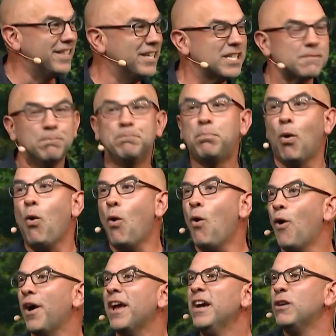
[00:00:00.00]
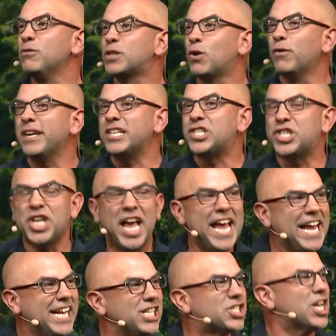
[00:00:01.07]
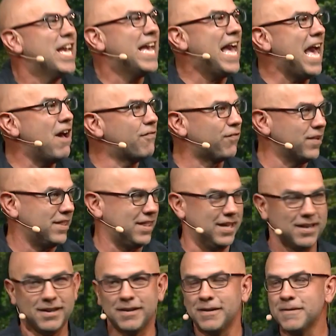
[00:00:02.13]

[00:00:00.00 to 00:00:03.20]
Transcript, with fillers: to this boy who's going to change everything.